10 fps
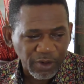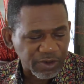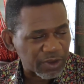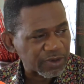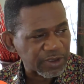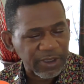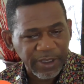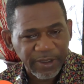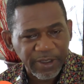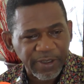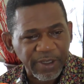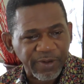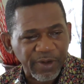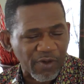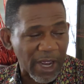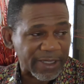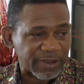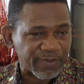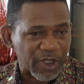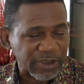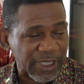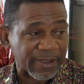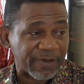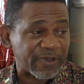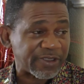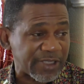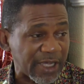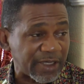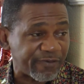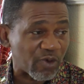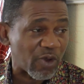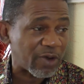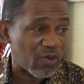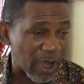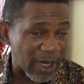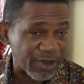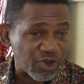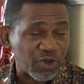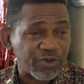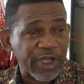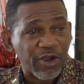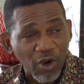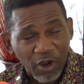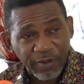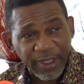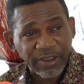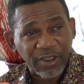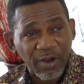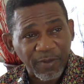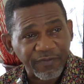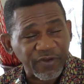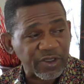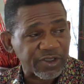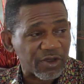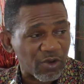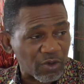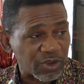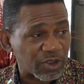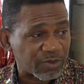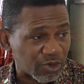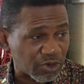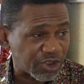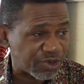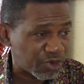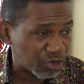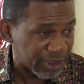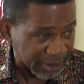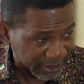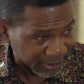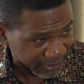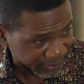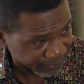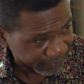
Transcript: they're right, and they've been saying it for quite a while. You would recall that a couple of years ago, some soldiers mutinied.